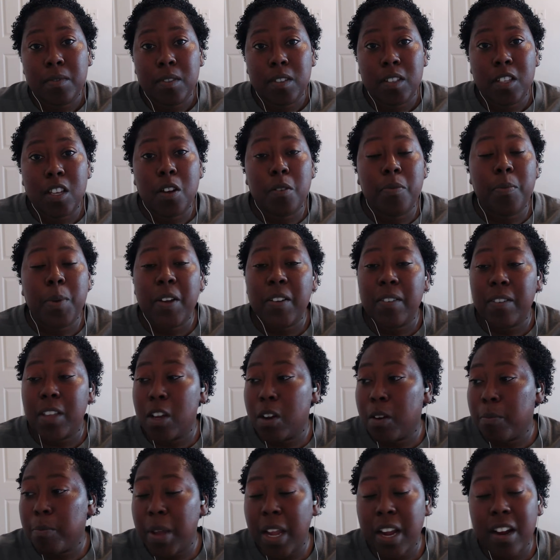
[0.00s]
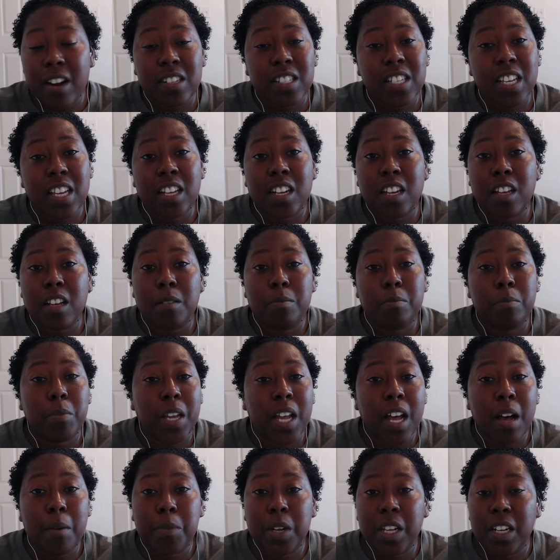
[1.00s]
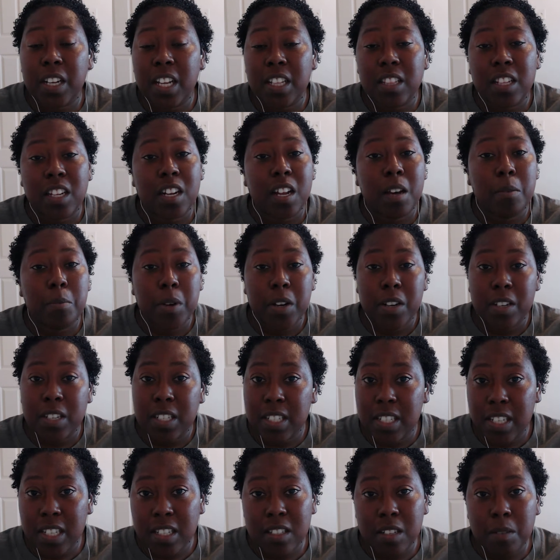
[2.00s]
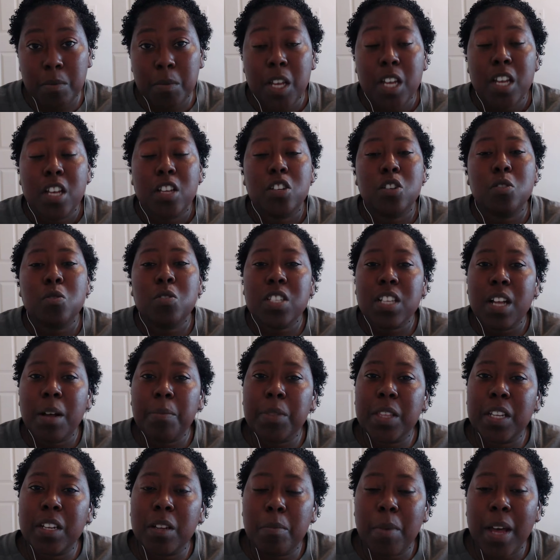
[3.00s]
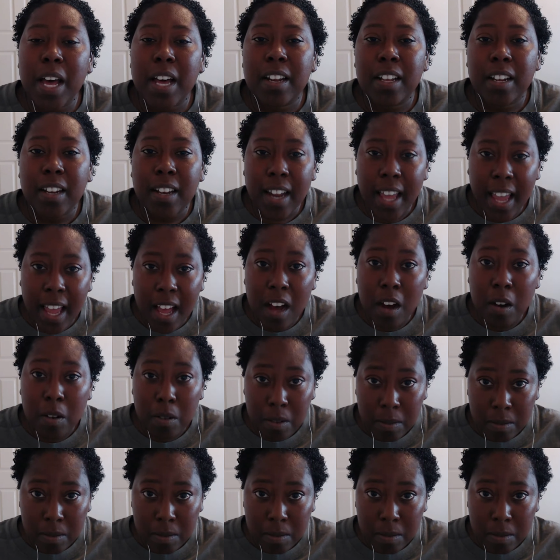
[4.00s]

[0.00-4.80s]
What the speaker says: Your parents end up becoming another number in the system. Do something about it now.